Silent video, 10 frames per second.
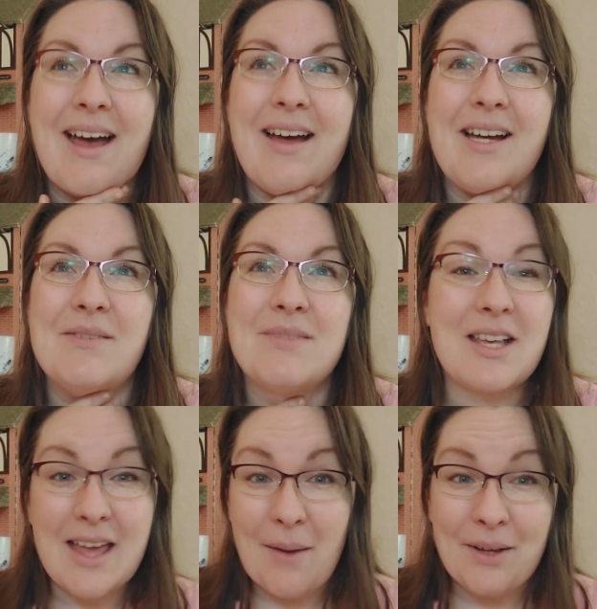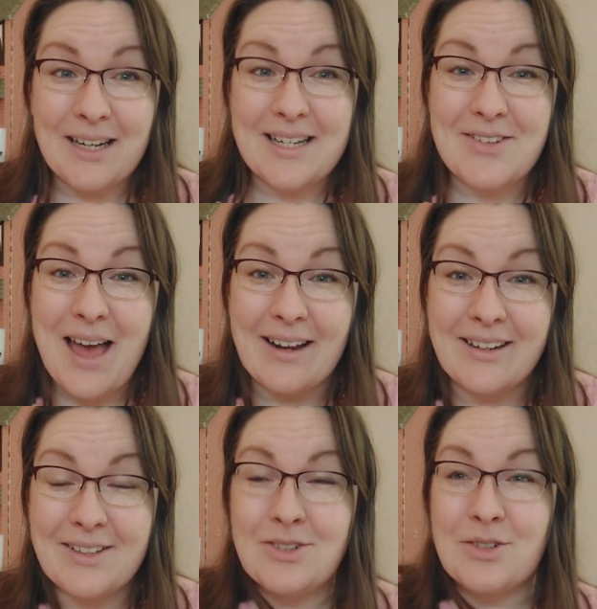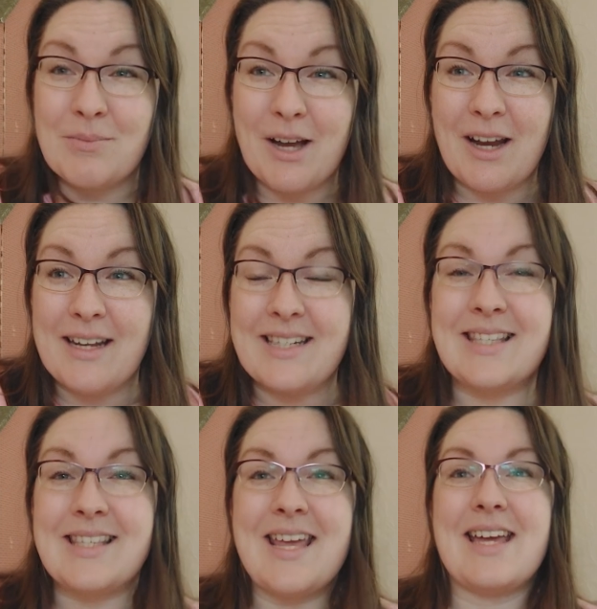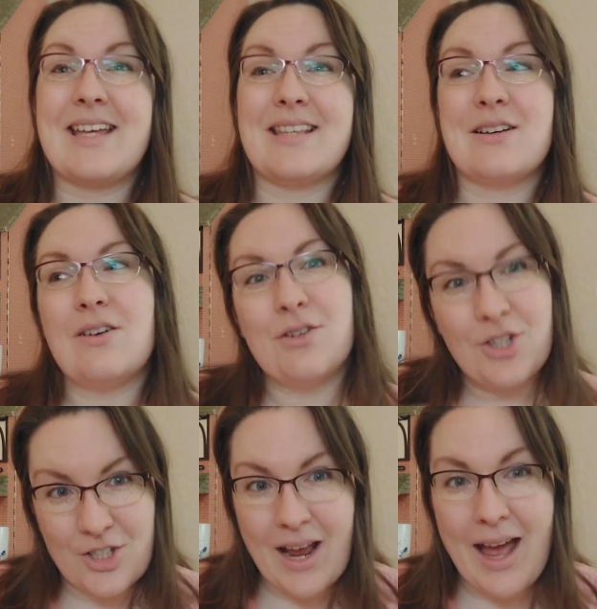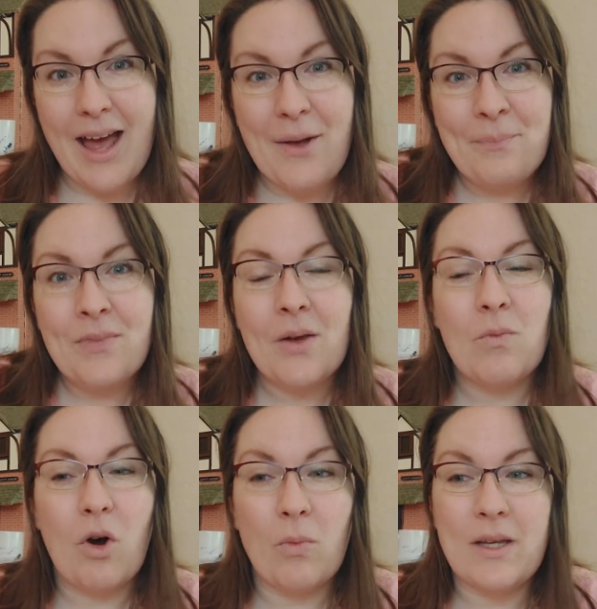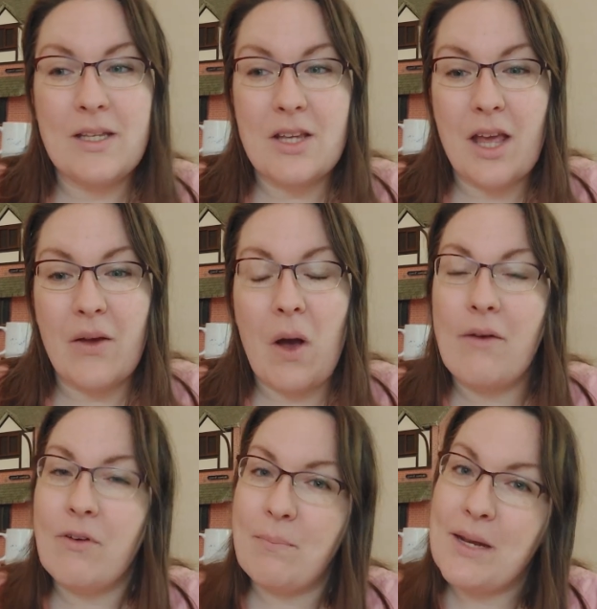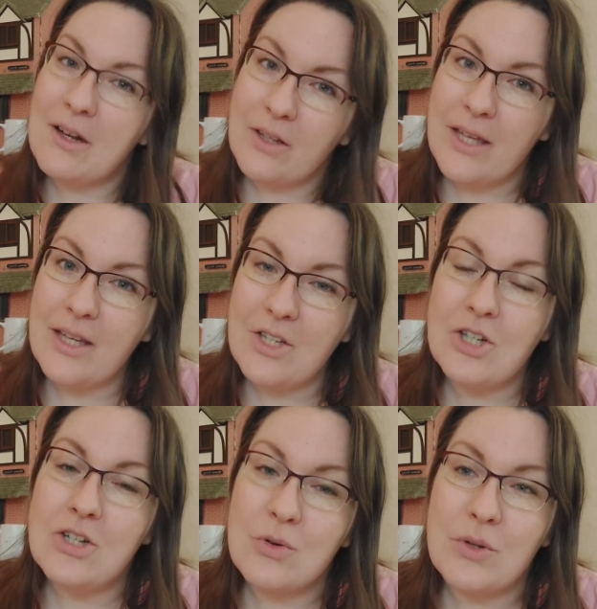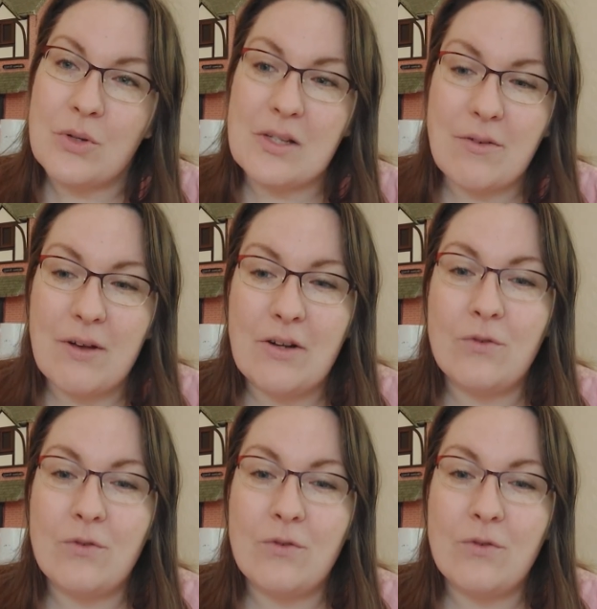So yeah, we're gonna do that. And I thought you might like to see it. So I'll share what we do. I've been looking at tutorials. I found a